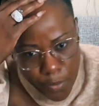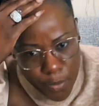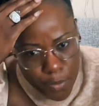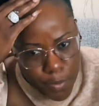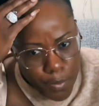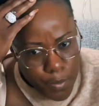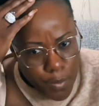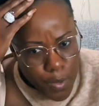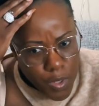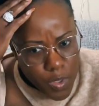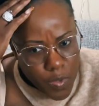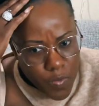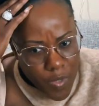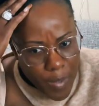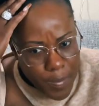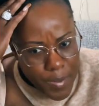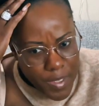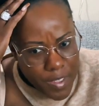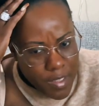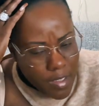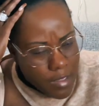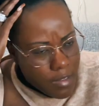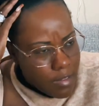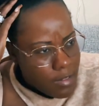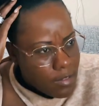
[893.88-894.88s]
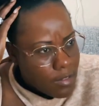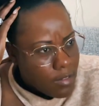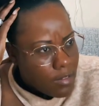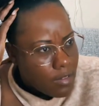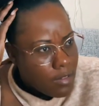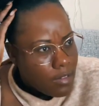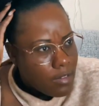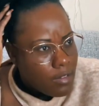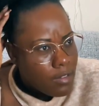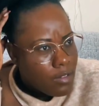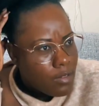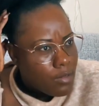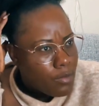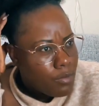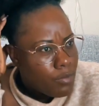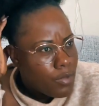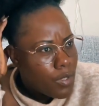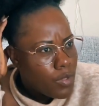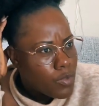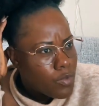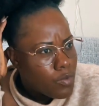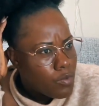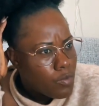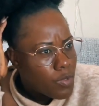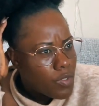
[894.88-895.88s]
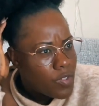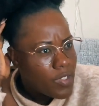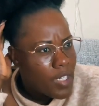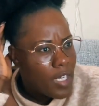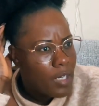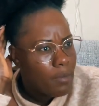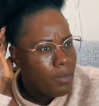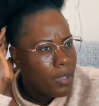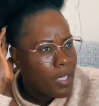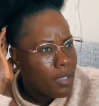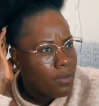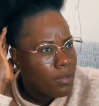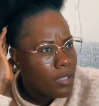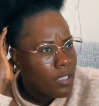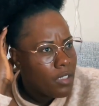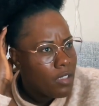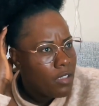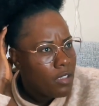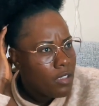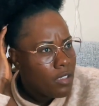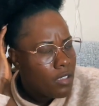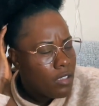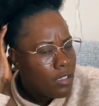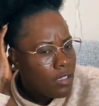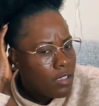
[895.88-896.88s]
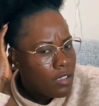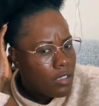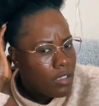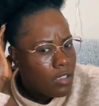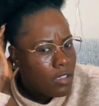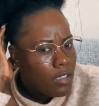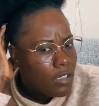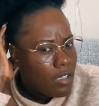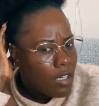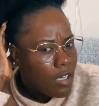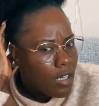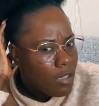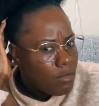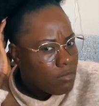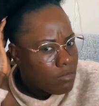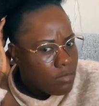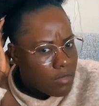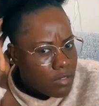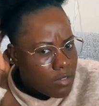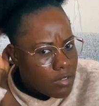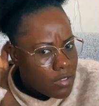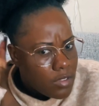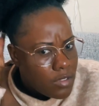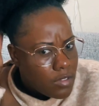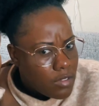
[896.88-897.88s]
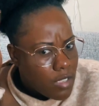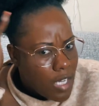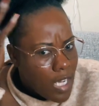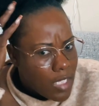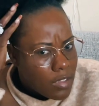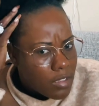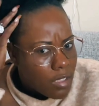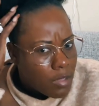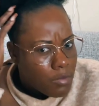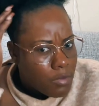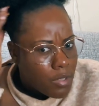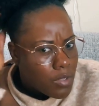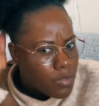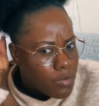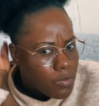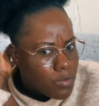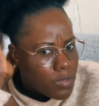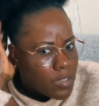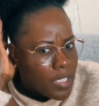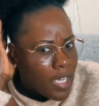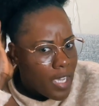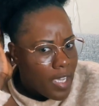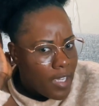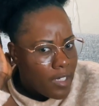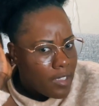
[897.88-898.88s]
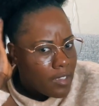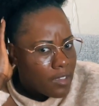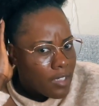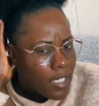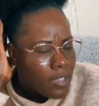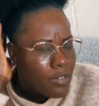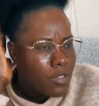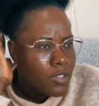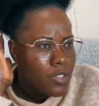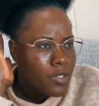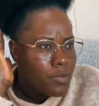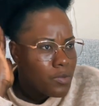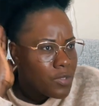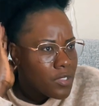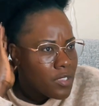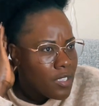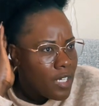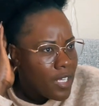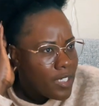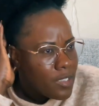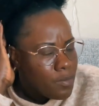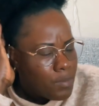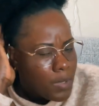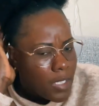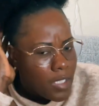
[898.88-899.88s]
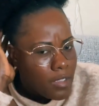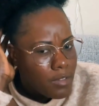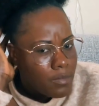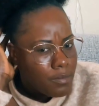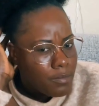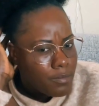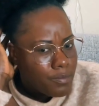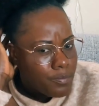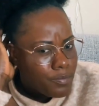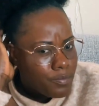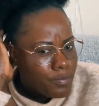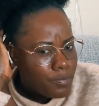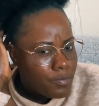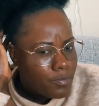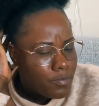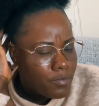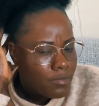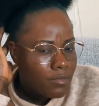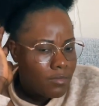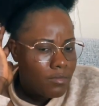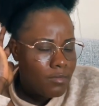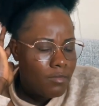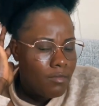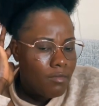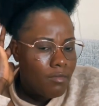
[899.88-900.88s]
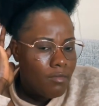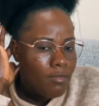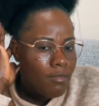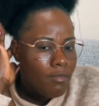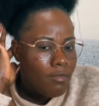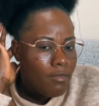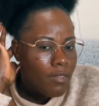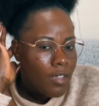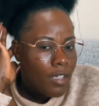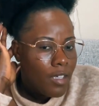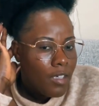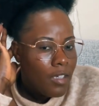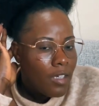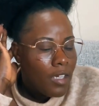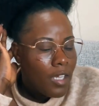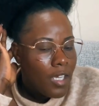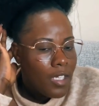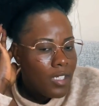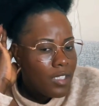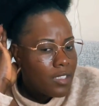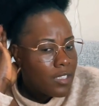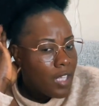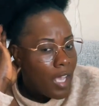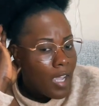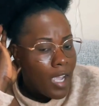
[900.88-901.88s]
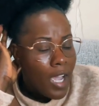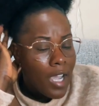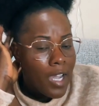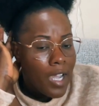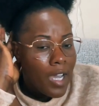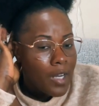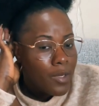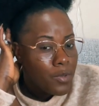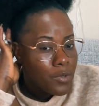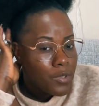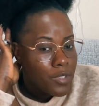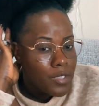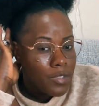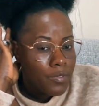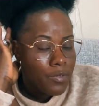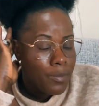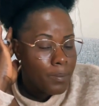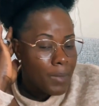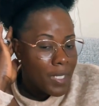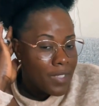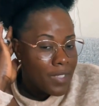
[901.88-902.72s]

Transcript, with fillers: what's that? Is it Rose? Rose had a baby? Um, you know, I thought Rose was gay. I thought she was a lesbian." And he's like, "I gotta go see